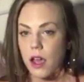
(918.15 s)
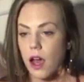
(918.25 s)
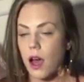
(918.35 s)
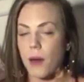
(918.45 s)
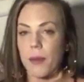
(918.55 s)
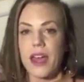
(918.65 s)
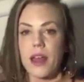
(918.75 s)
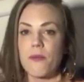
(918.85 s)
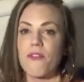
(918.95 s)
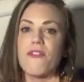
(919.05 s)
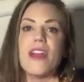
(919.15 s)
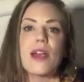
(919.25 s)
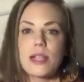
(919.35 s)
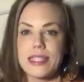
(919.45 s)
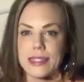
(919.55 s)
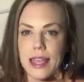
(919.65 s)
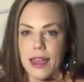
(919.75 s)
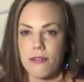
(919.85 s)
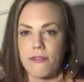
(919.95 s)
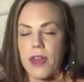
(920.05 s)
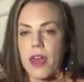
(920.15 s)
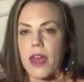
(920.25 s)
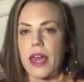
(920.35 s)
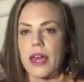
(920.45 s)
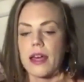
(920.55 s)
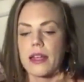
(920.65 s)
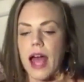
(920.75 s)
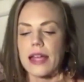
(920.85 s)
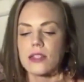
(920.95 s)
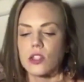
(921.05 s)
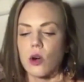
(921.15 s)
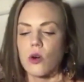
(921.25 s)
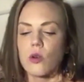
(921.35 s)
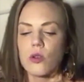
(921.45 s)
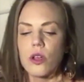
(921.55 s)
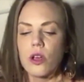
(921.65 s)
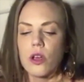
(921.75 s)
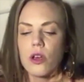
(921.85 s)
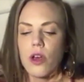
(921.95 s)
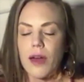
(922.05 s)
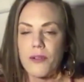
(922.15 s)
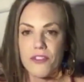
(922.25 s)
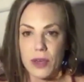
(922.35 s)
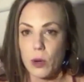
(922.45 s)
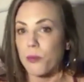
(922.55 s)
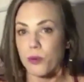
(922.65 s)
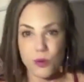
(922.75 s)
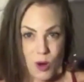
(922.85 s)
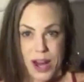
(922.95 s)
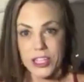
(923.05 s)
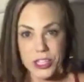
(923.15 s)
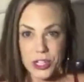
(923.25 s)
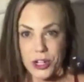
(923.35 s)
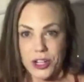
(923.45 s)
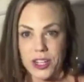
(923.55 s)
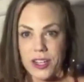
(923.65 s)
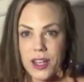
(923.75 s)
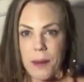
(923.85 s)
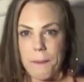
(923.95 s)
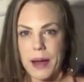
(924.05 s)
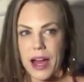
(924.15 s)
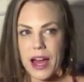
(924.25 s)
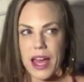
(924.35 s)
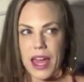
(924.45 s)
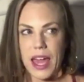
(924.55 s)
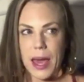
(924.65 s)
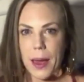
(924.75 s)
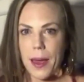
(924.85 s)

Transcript: And I'm very safe, and I don't feel pressured by